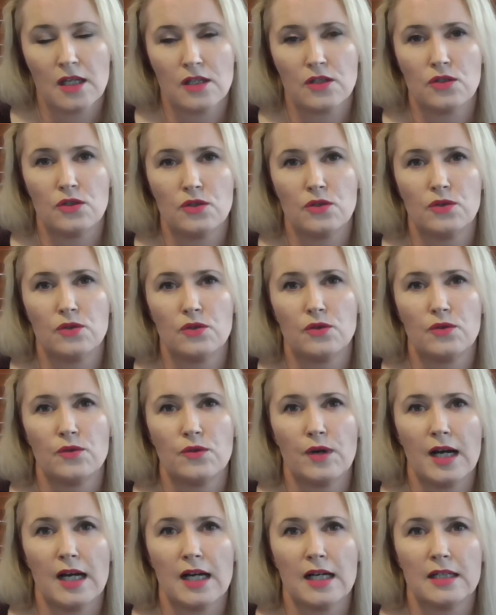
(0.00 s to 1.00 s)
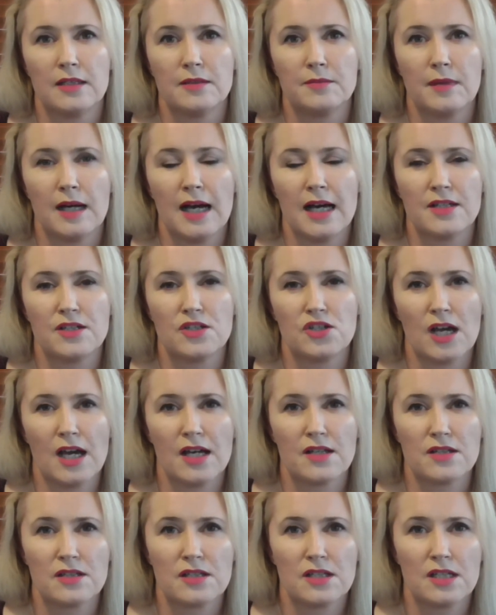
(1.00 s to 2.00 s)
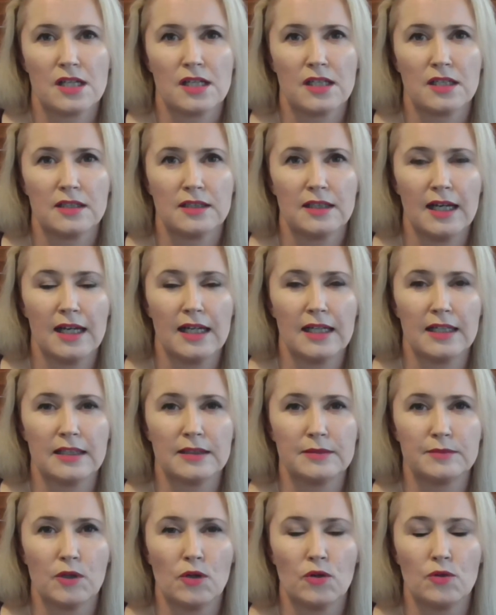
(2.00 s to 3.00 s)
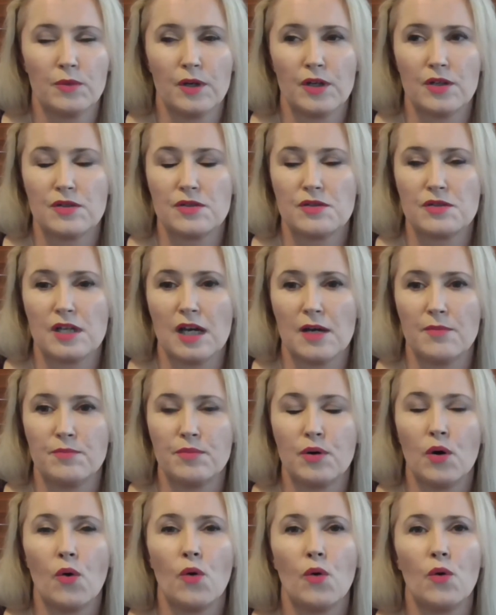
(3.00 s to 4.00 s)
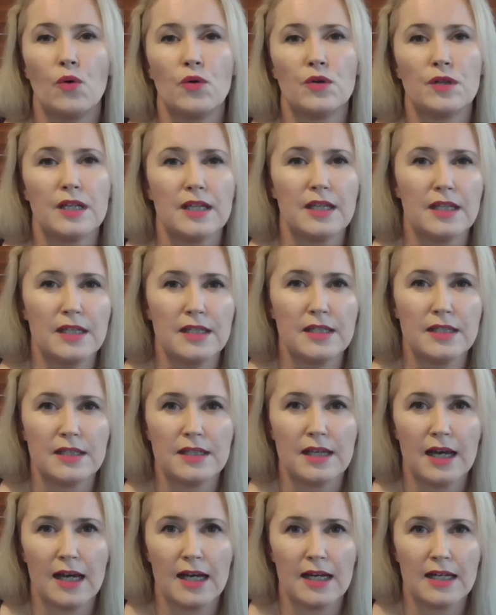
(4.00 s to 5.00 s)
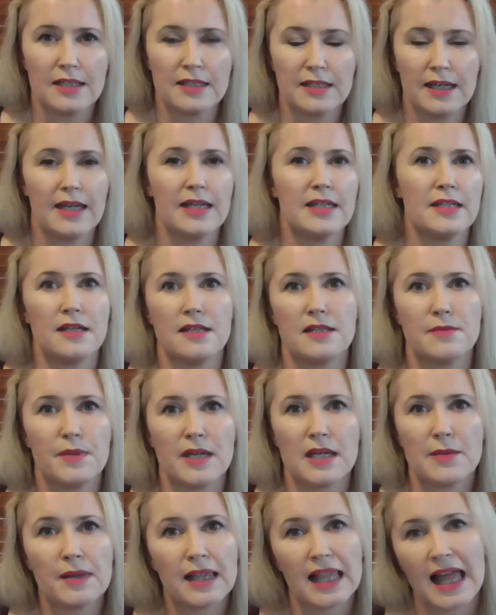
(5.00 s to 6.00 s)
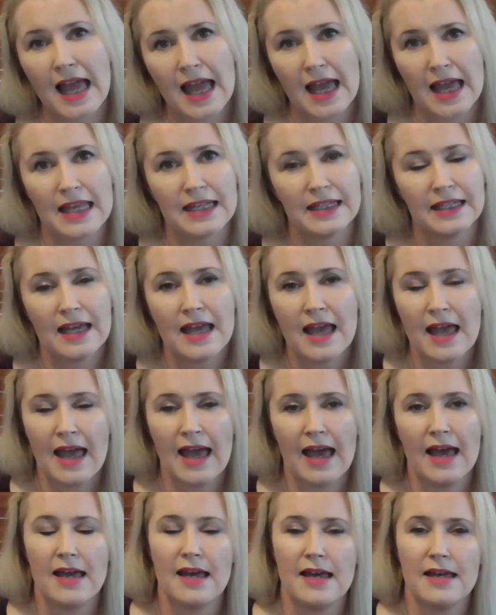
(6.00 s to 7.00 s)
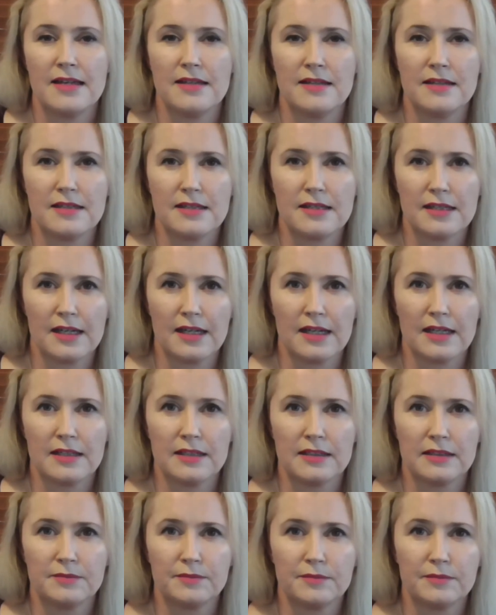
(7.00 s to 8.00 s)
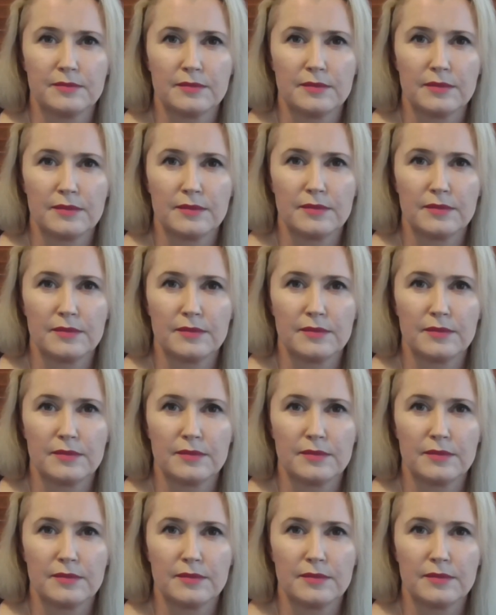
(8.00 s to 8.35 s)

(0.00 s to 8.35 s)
You um, are just um, almost a pawn in uh, deity's big plan and um,